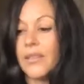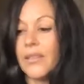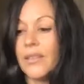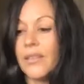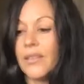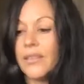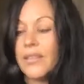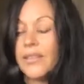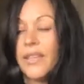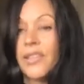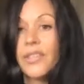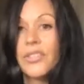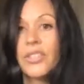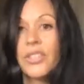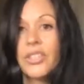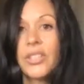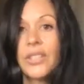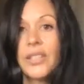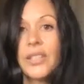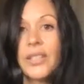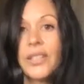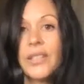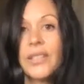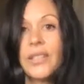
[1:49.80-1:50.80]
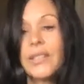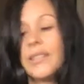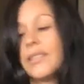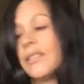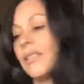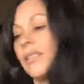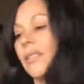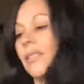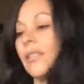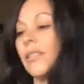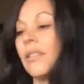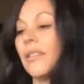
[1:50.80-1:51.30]
Essentially,
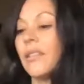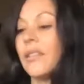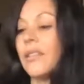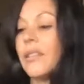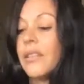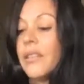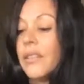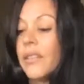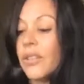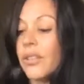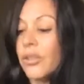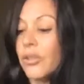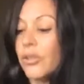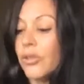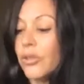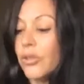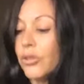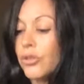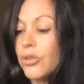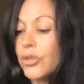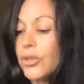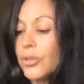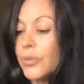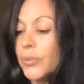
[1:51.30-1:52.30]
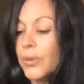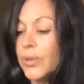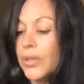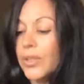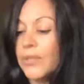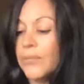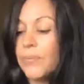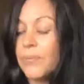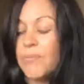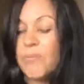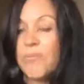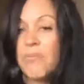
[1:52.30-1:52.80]
you just want
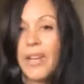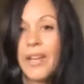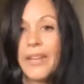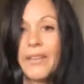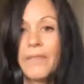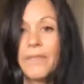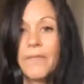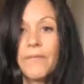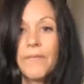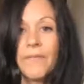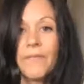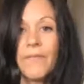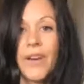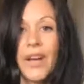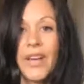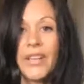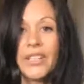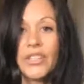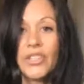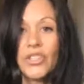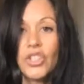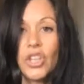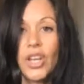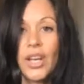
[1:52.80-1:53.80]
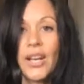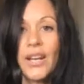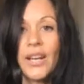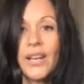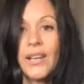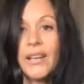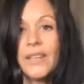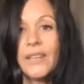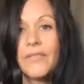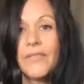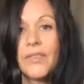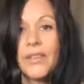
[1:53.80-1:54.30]
to find a
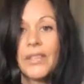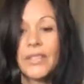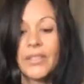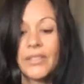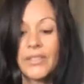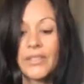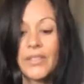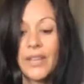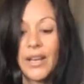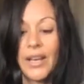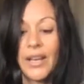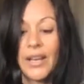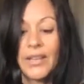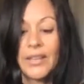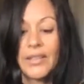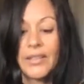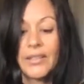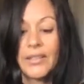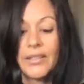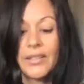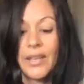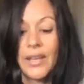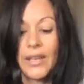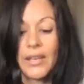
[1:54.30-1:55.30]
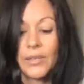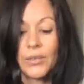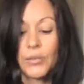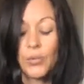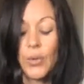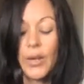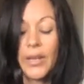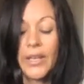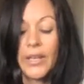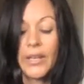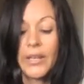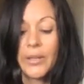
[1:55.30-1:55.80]
jar of any size, and
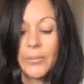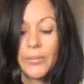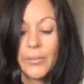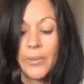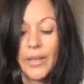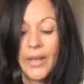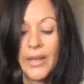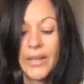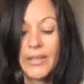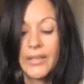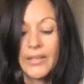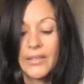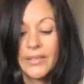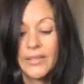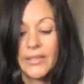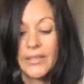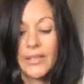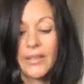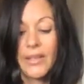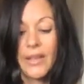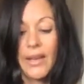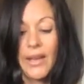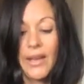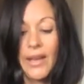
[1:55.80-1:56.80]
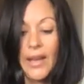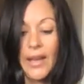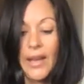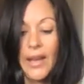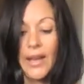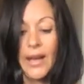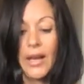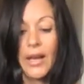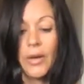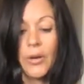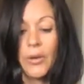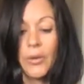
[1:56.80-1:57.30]
we're going to place
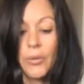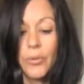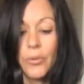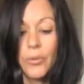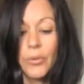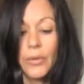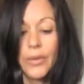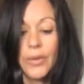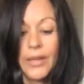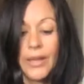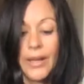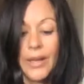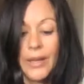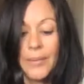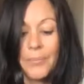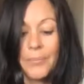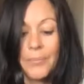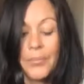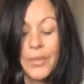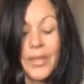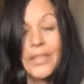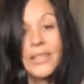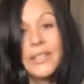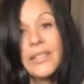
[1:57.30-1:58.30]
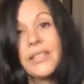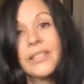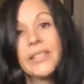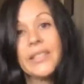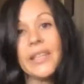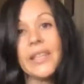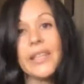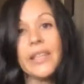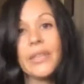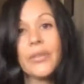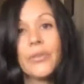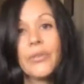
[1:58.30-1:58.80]
our blended
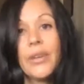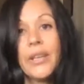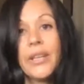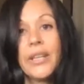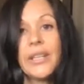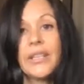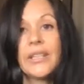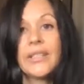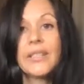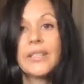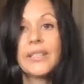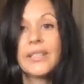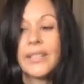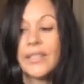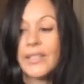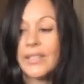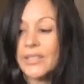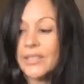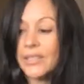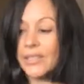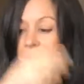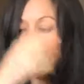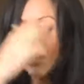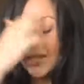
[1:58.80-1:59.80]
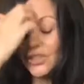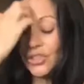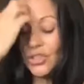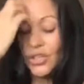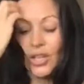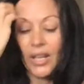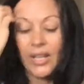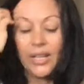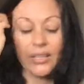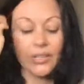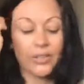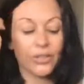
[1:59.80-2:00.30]
tea ingredients into that
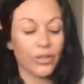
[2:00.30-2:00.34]
jar.